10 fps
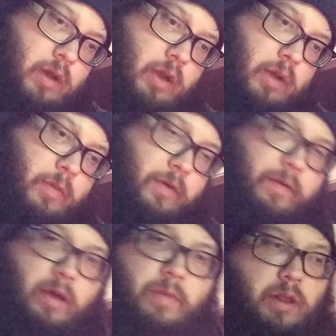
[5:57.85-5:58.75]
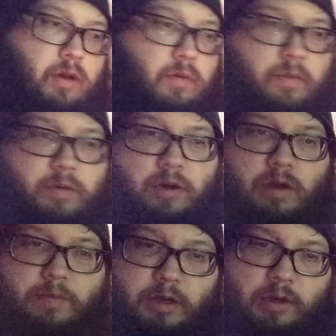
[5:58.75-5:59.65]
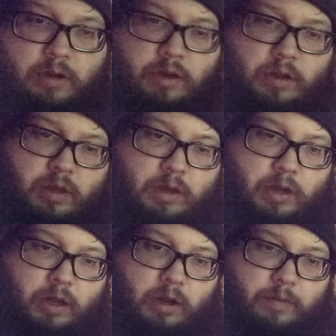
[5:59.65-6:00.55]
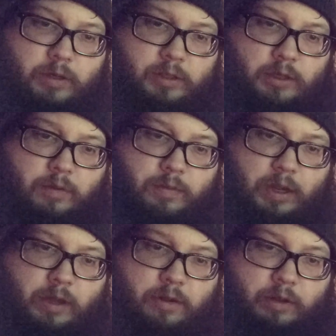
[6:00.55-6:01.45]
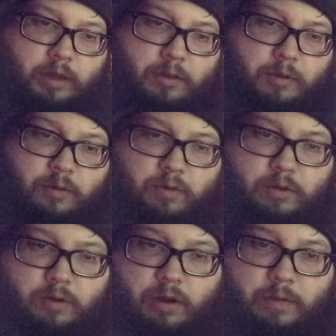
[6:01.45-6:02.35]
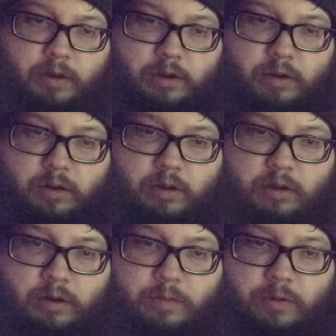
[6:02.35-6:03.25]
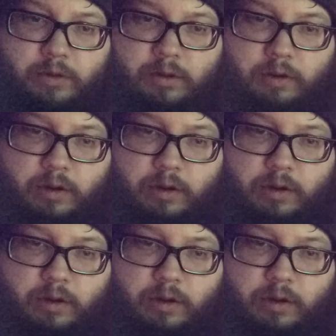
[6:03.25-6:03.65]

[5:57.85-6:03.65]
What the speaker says: And I'm going to find my little rubber grommet. And I'm going to slip the other lead through the grommet and put the